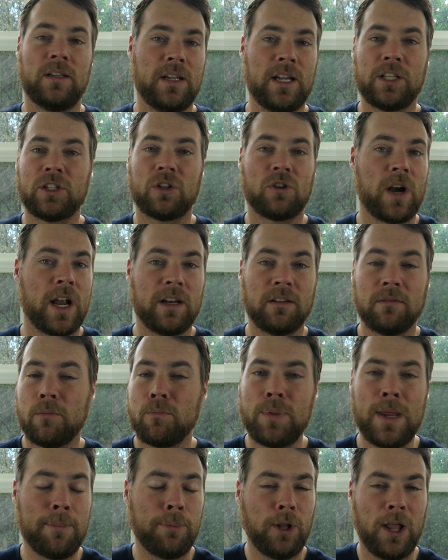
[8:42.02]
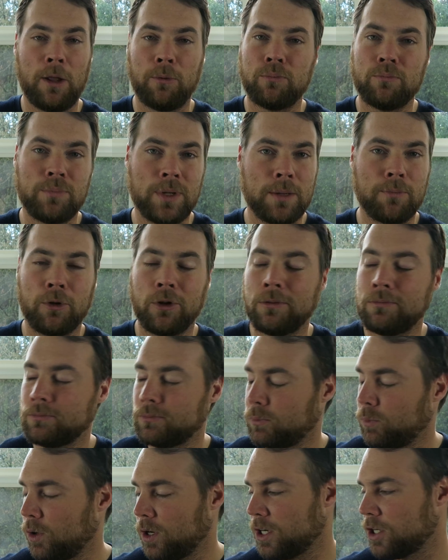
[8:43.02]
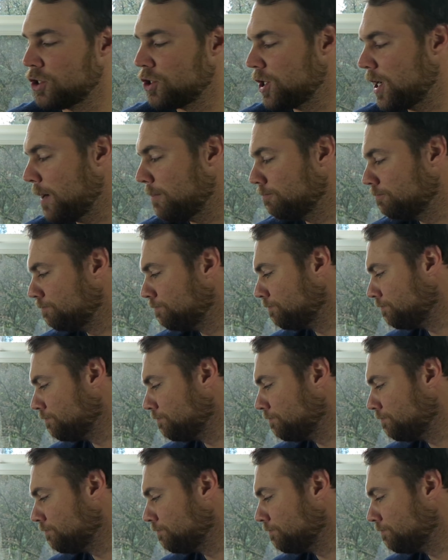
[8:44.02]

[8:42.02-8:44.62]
It's great. People helping people. We're in good shape.